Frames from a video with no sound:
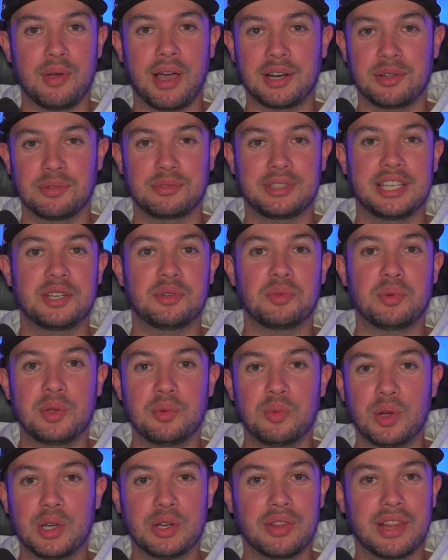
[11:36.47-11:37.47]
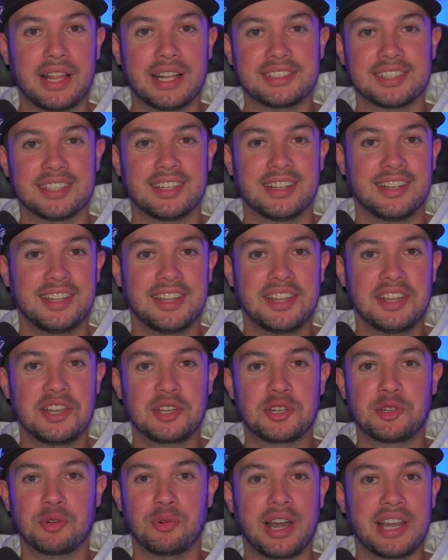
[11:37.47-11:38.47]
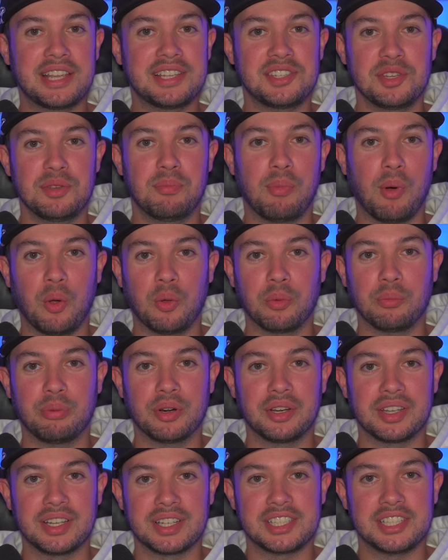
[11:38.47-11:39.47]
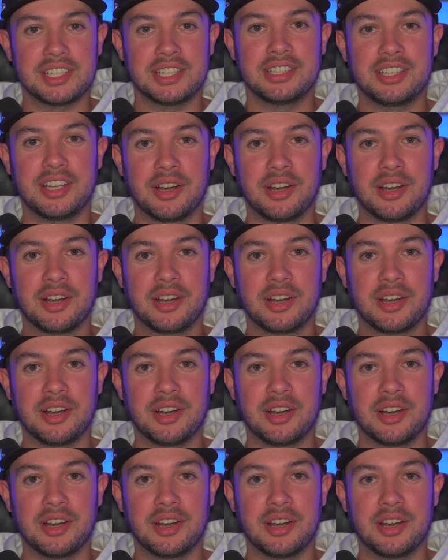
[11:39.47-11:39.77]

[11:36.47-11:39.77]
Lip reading: I don't think we will. That's a crazy bold prediction.